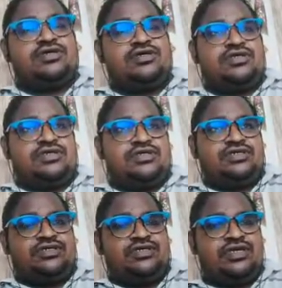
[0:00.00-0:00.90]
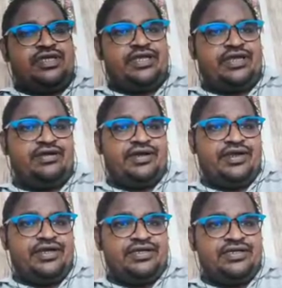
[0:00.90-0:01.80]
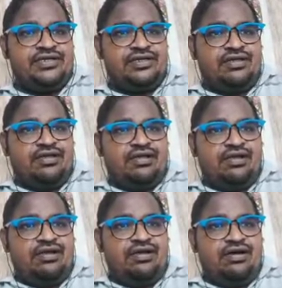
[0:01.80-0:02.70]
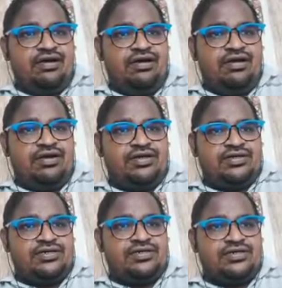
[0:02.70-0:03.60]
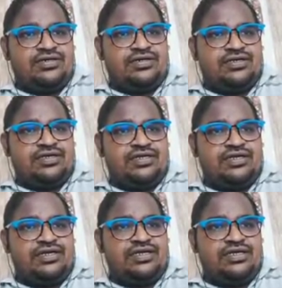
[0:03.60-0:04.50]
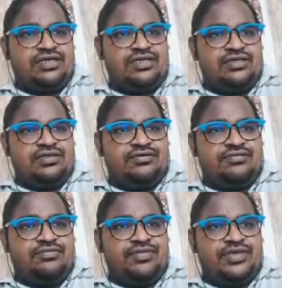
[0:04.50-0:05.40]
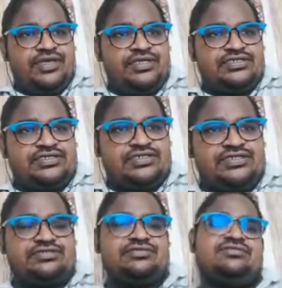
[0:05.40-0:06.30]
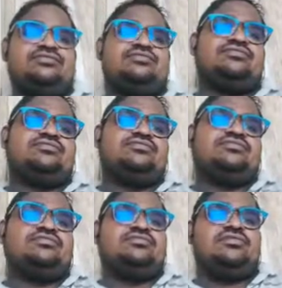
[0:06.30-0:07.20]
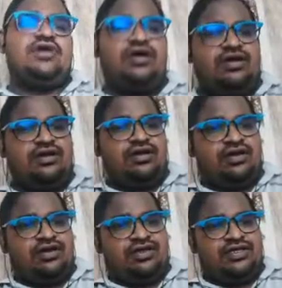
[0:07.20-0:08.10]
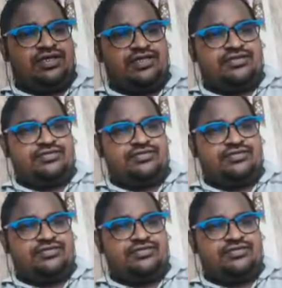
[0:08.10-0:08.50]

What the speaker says: and here I can write ln E base E or ln E.